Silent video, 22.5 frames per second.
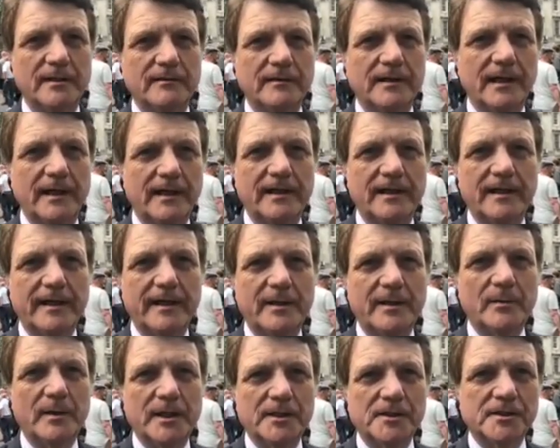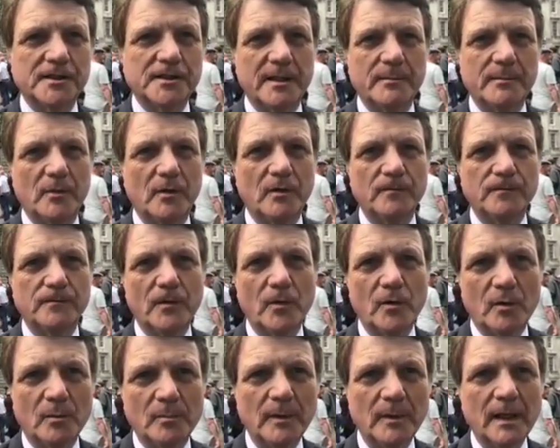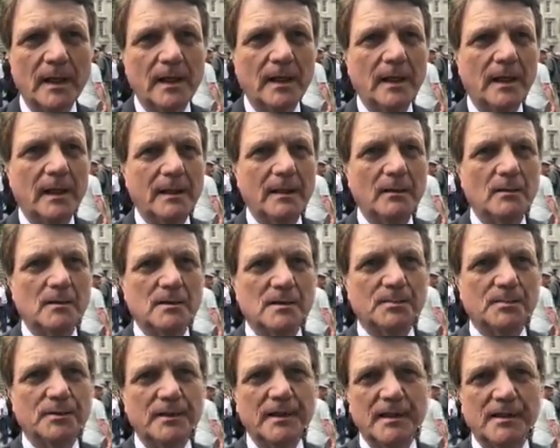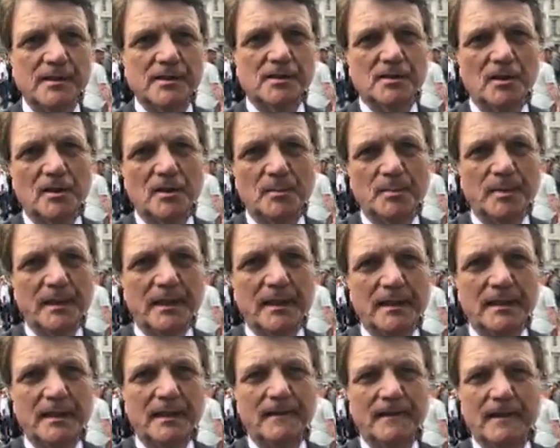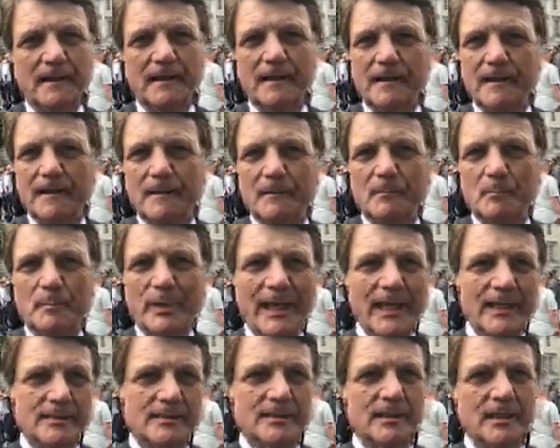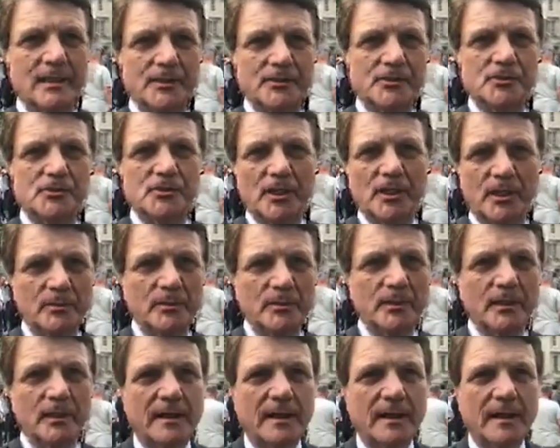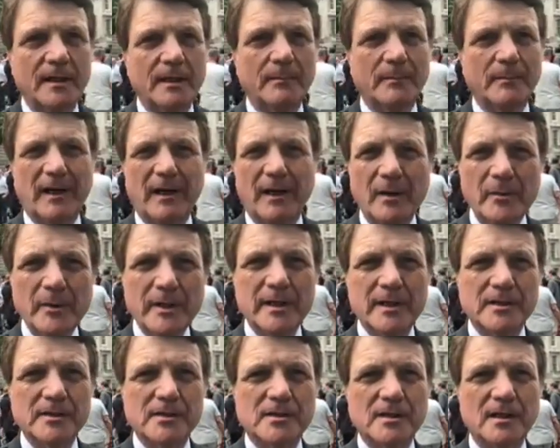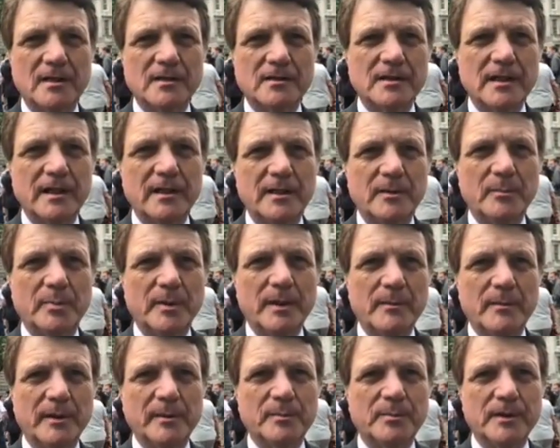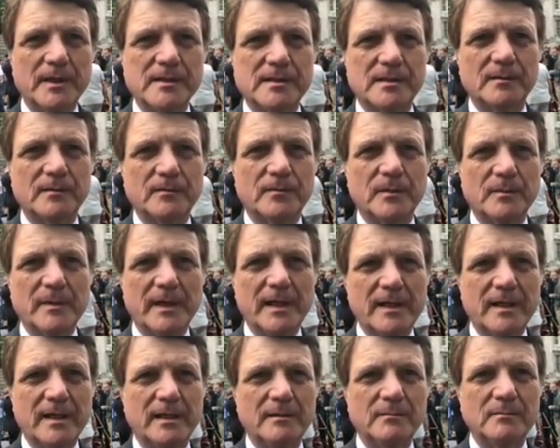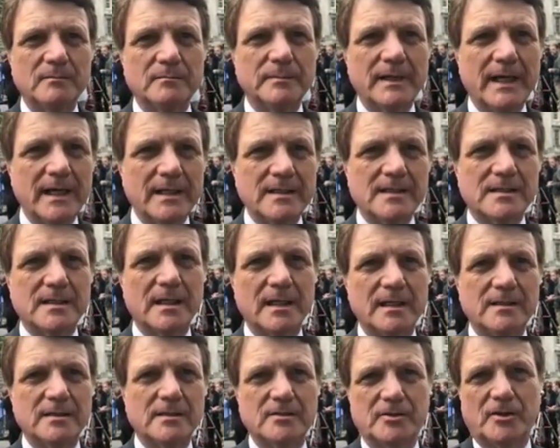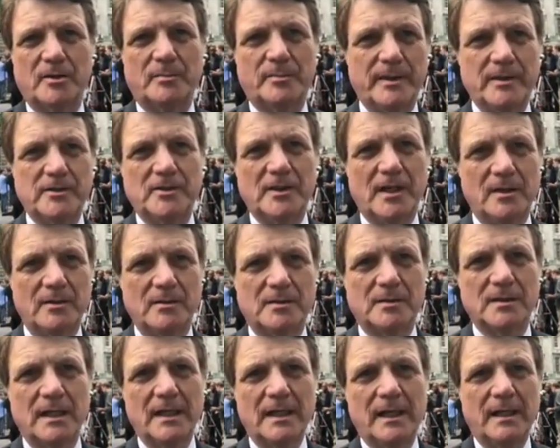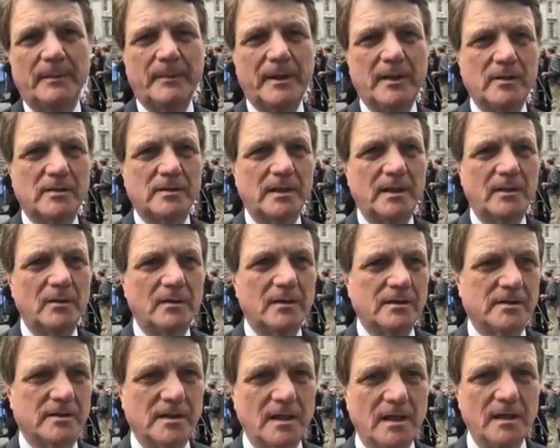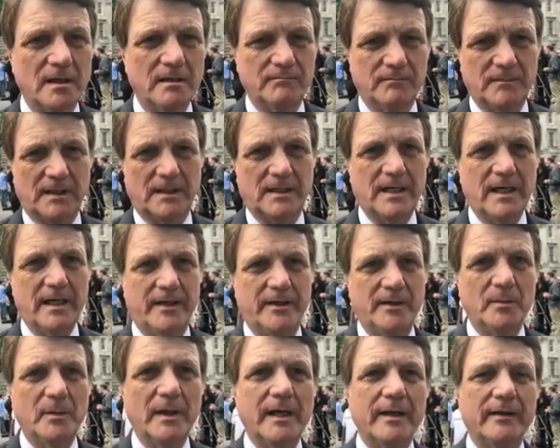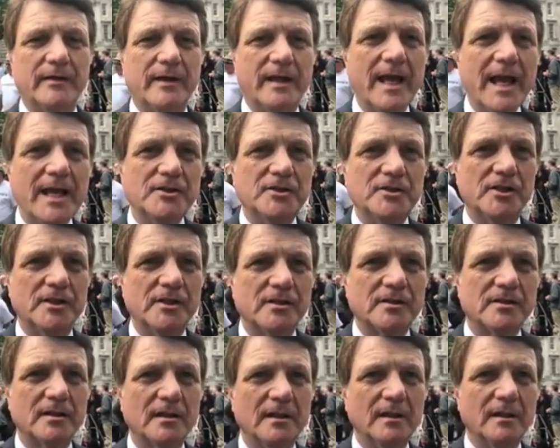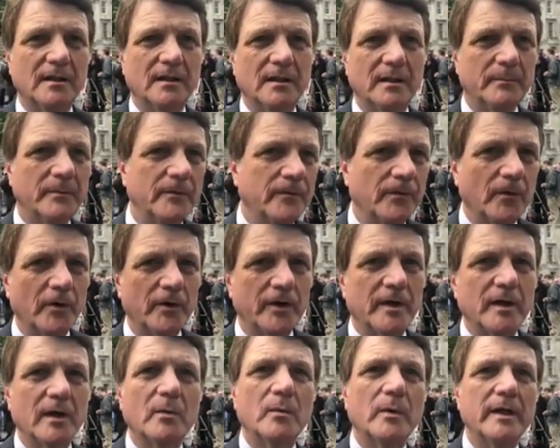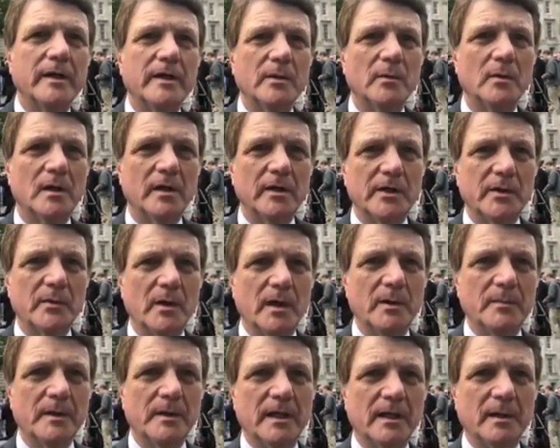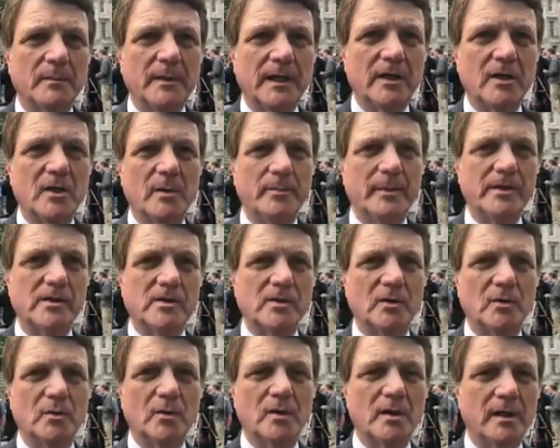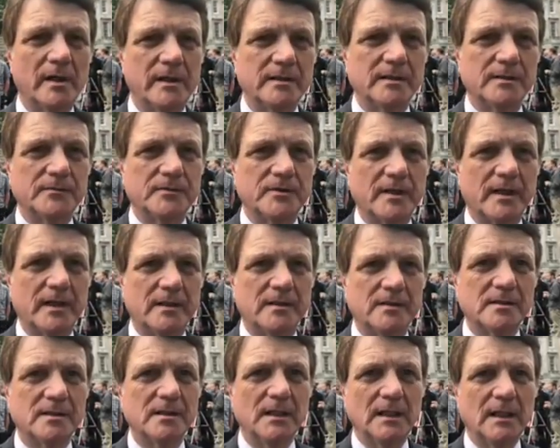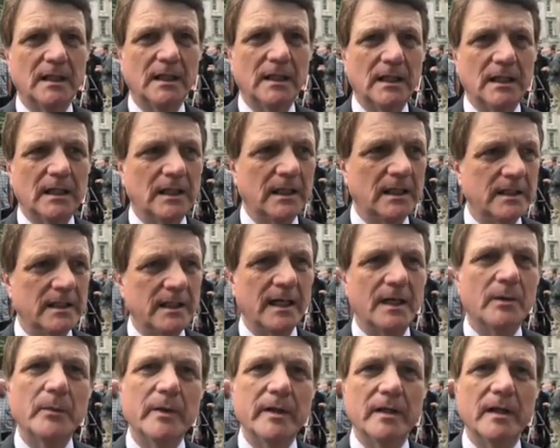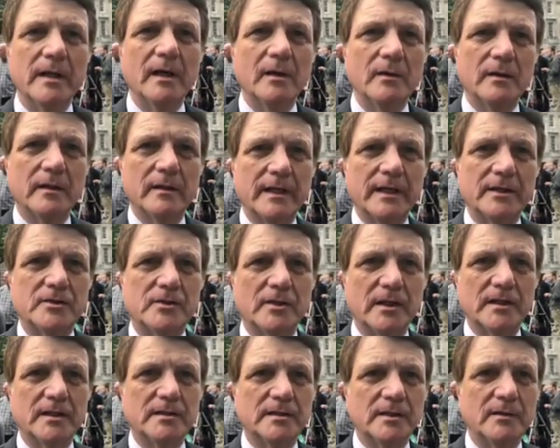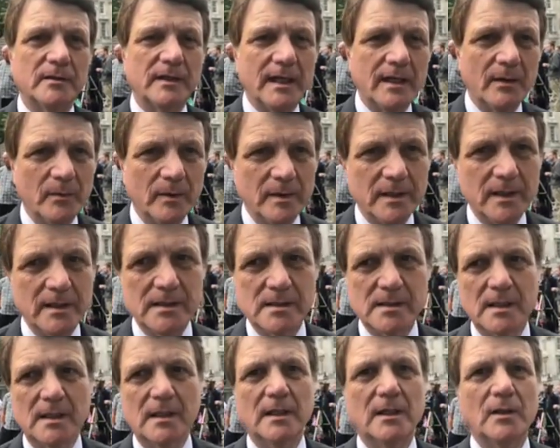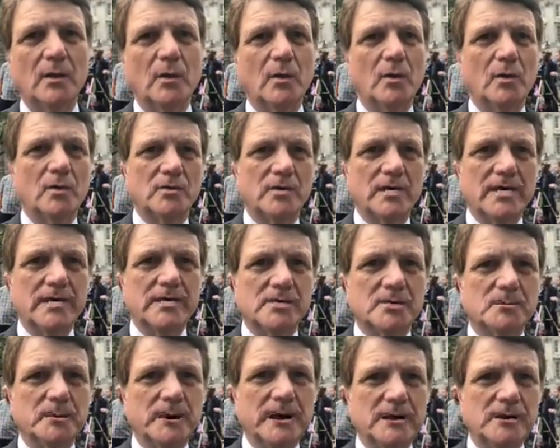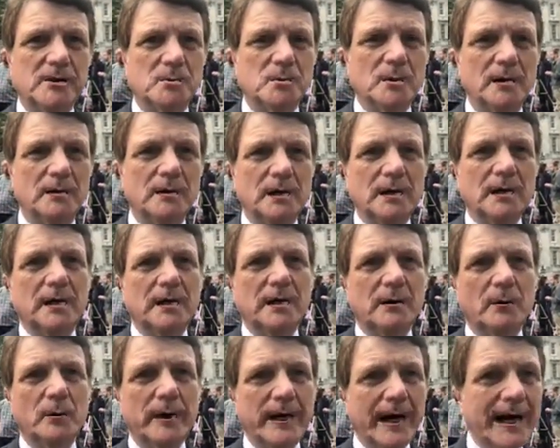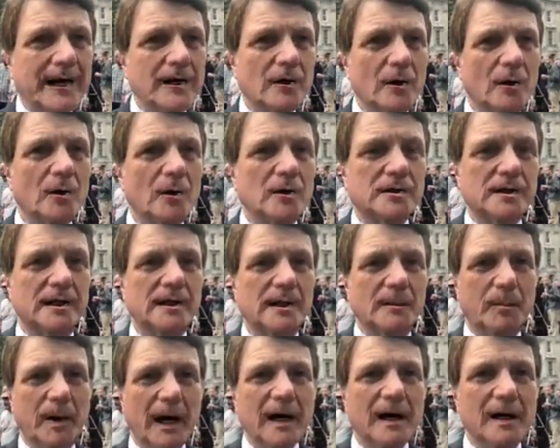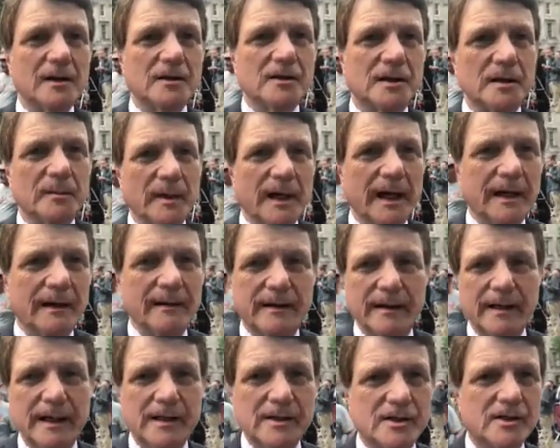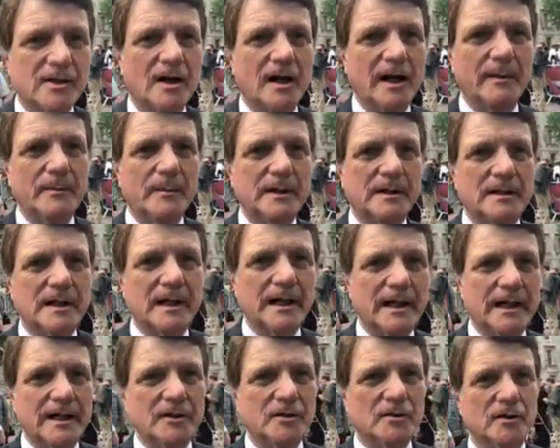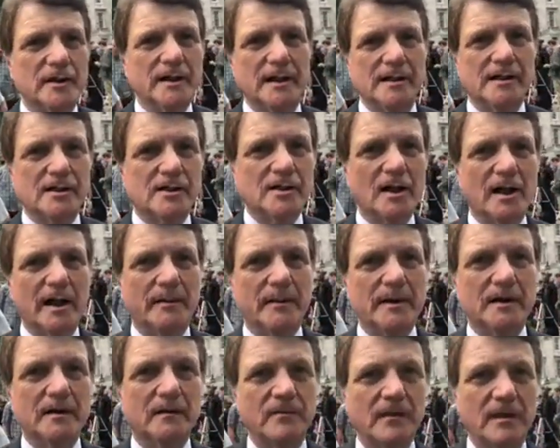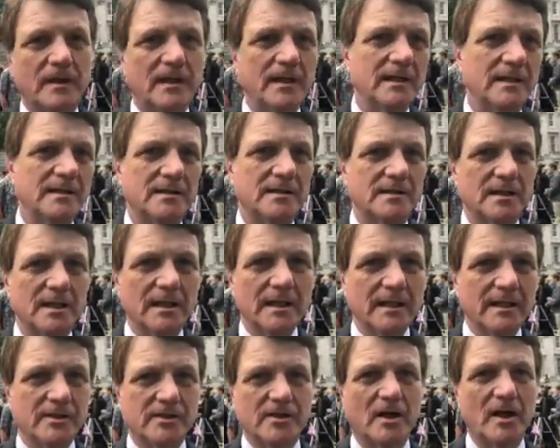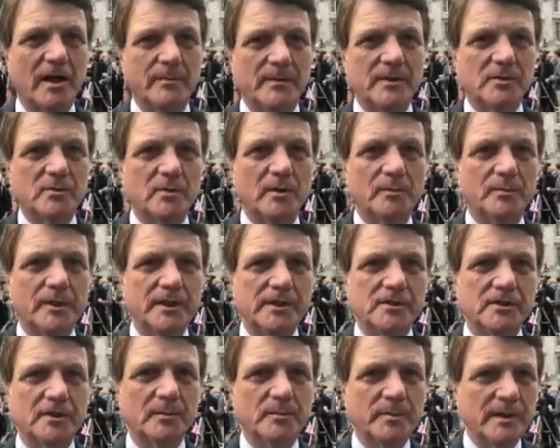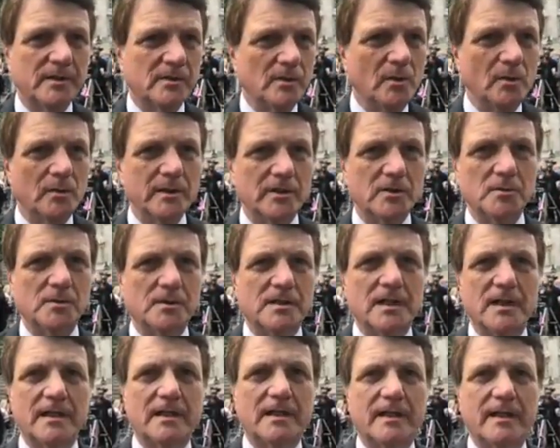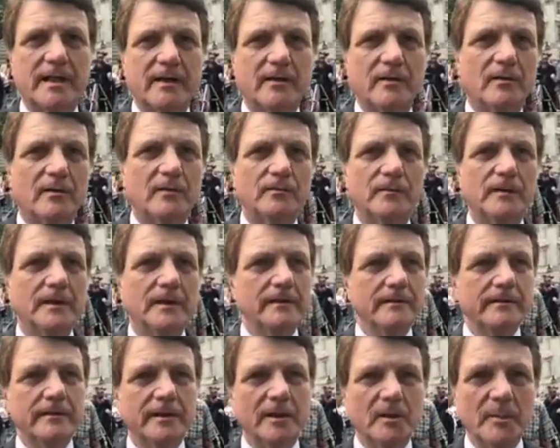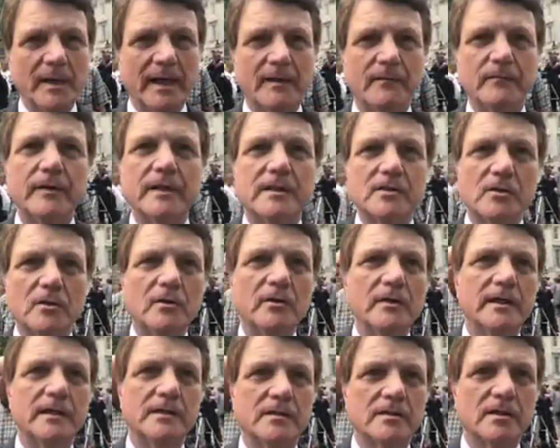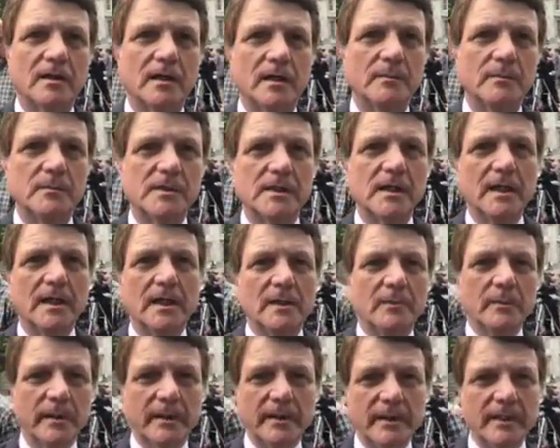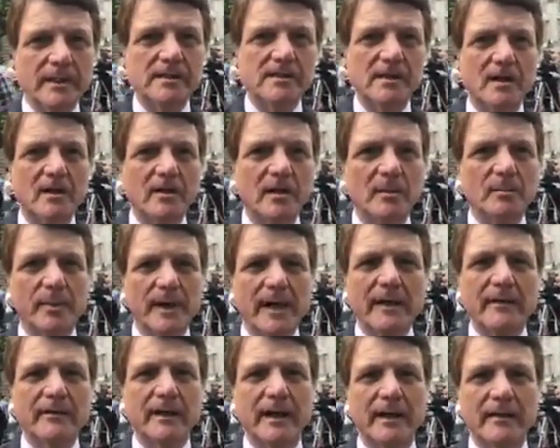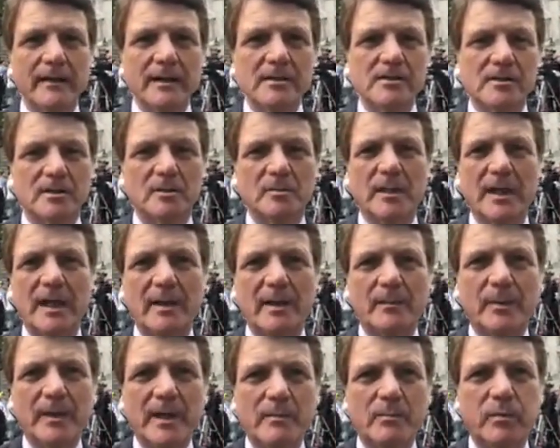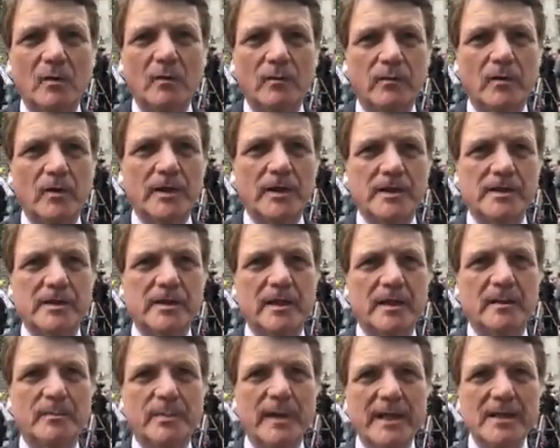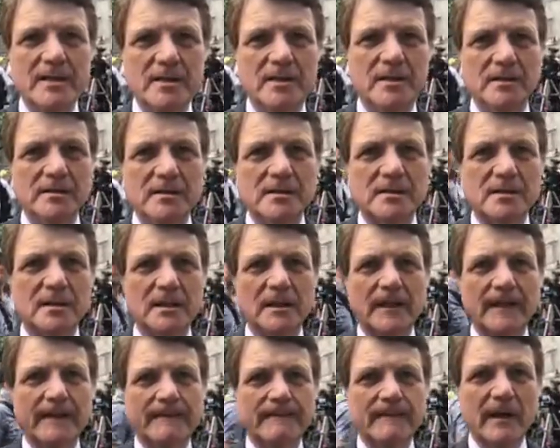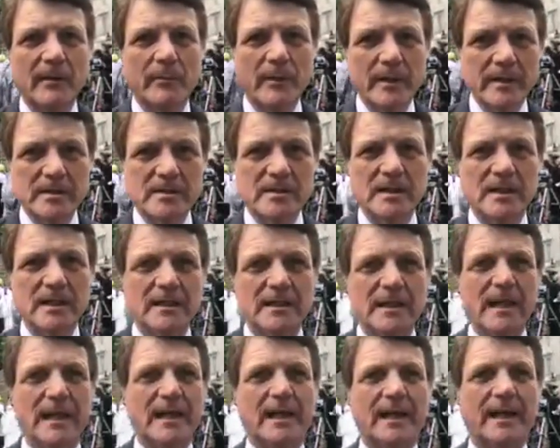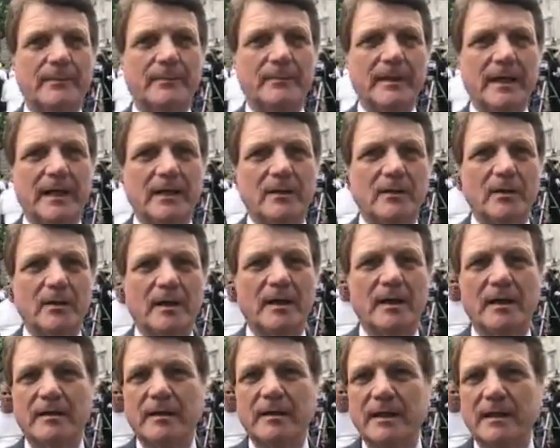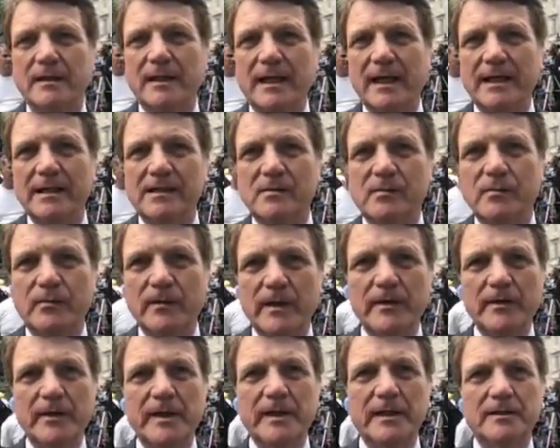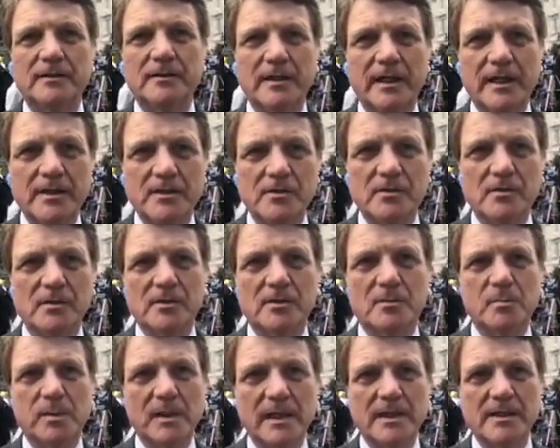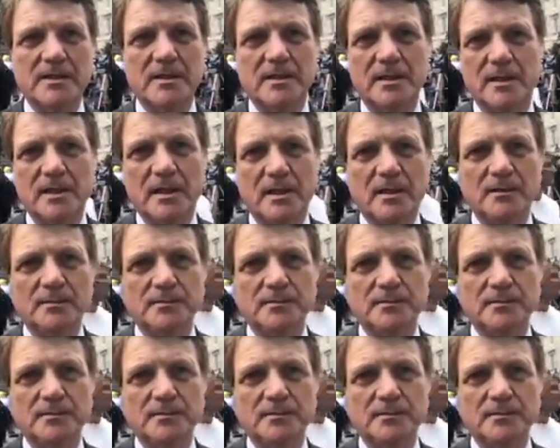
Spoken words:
that in any way, shape or form. But it was a pretty stupid, bad taste joke. But are we going to start sending people to prison for making bad taste, stupid jokes? Because they'll start cutting away at the edges, and before you know where you are, you won't be able to make comments on all kinds of things. And now we know that they're trying to do that with these laws on hate speech. Well, we had laws in the past about incitement to hatred, incitement to violence, incitement to a breach of the peace. All this was taken care of, back in Victorian times. But these aren't about that. These are about people voicing opinions, and we're seeing that clamped down on, and I think that is a very dangerous place to go.